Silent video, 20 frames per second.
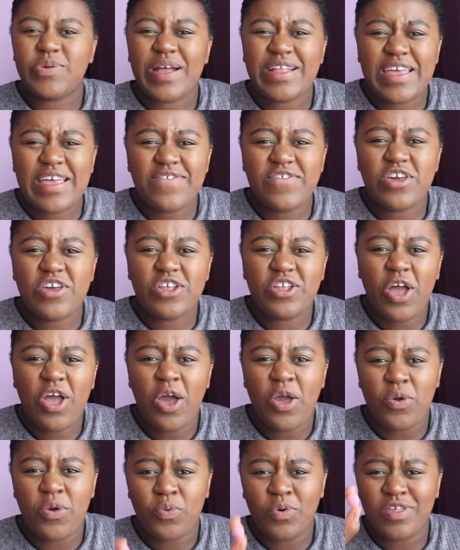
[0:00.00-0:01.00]
any of you
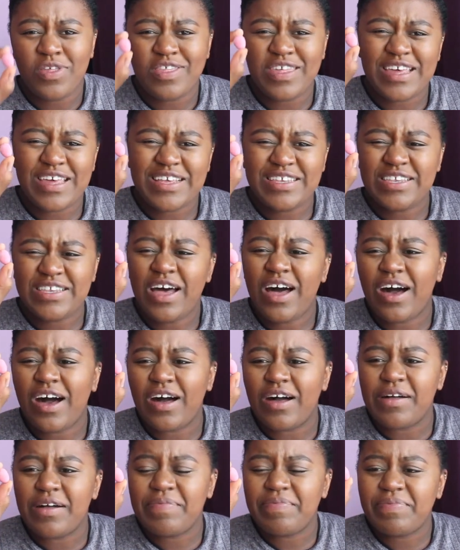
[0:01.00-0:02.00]
know what these
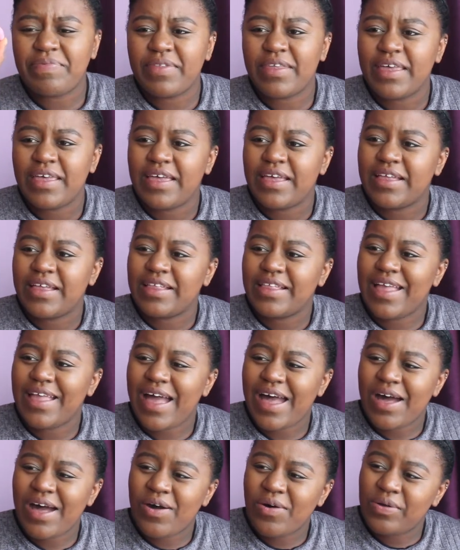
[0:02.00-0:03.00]
are?
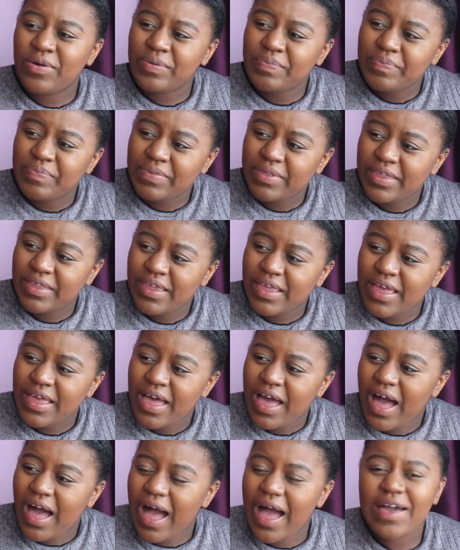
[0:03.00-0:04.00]
Now,
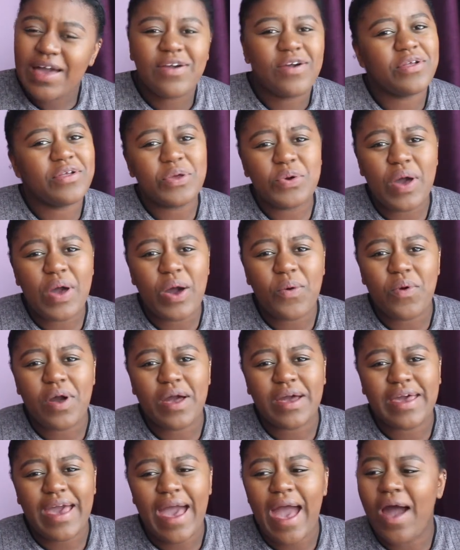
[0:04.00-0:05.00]
I couldn't quite
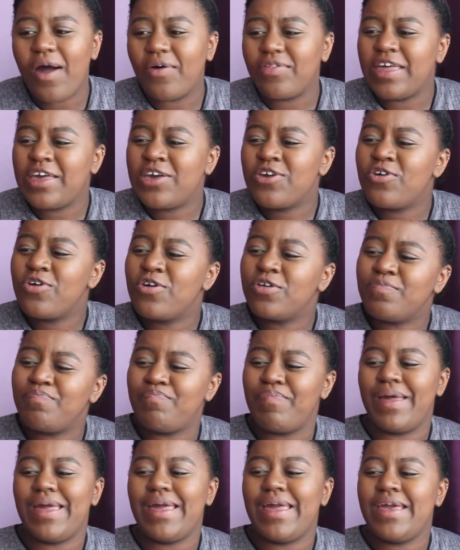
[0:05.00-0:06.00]
work it out. They could
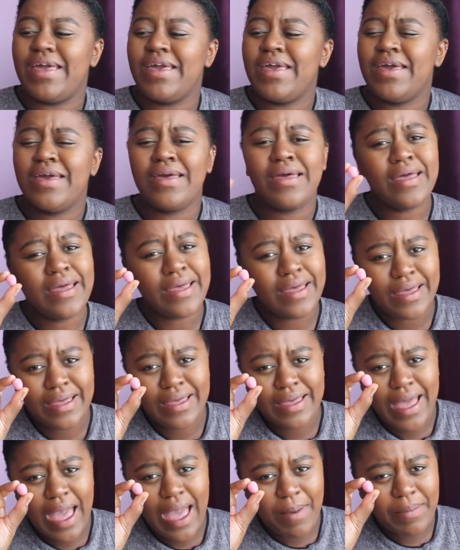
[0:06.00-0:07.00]
be
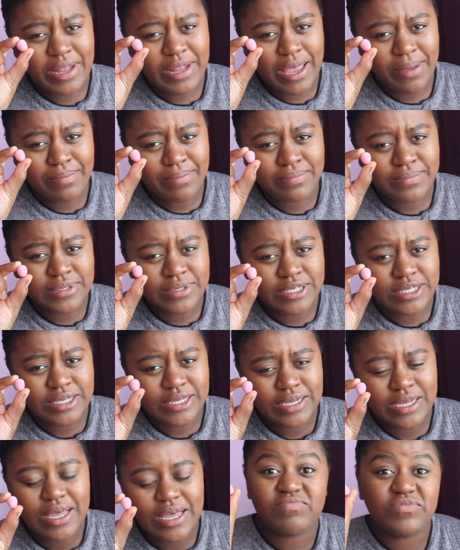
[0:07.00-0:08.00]
M&M's,
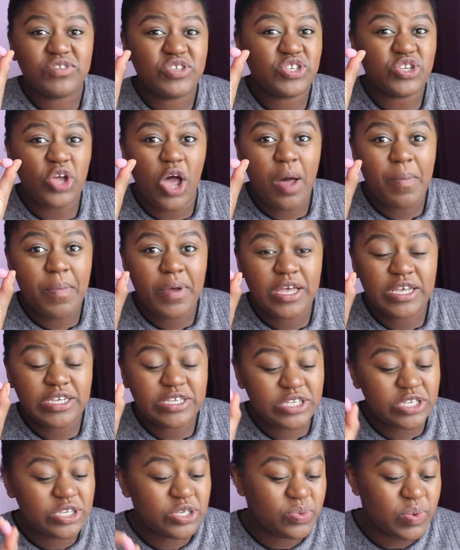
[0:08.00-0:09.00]

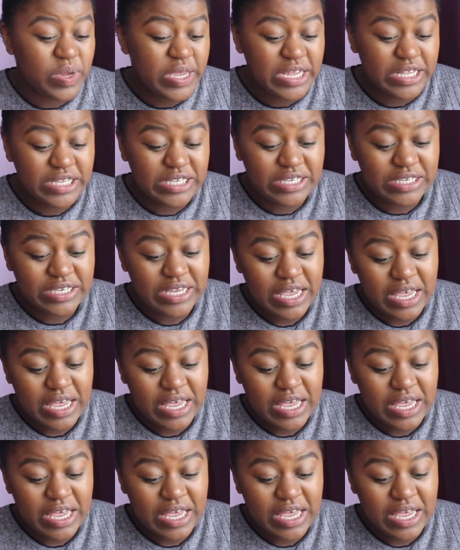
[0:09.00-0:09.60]
Starburst sweets.